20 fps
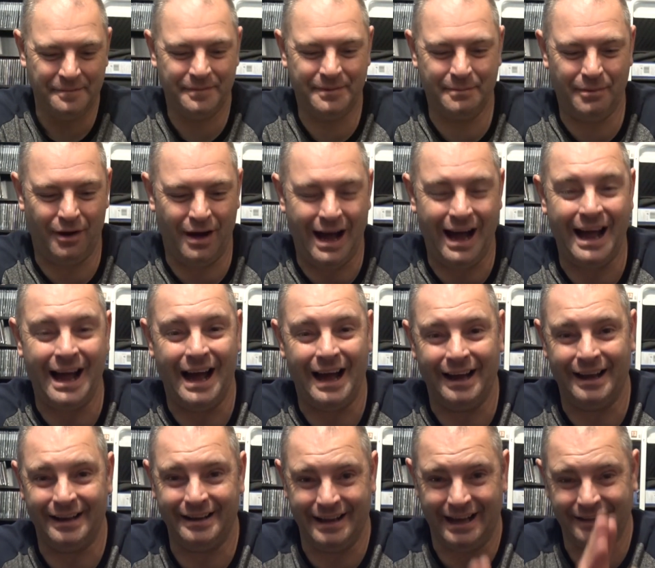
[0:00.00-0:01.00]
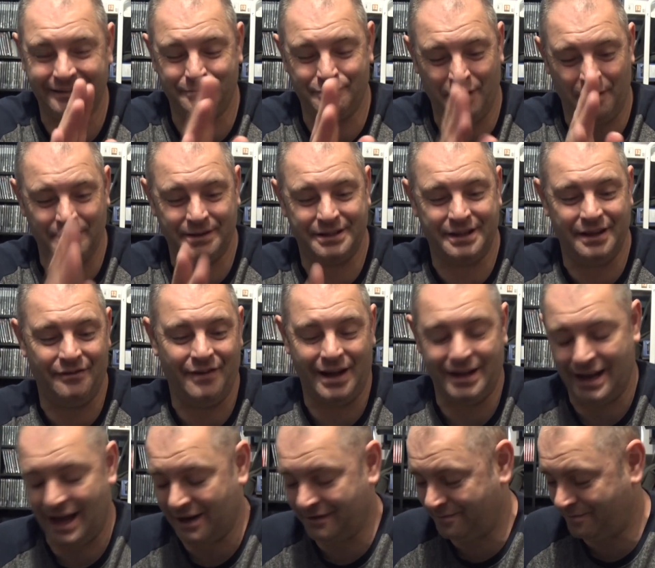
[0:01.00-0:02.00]
but I promised him
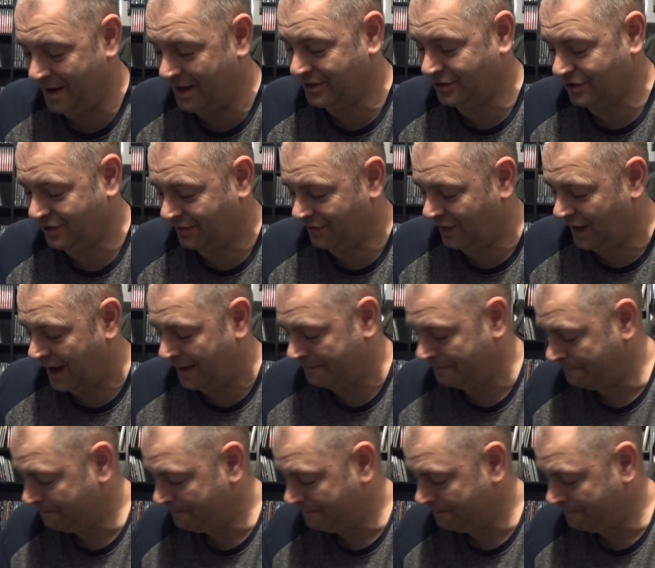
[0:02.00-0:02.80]
I'd mention that.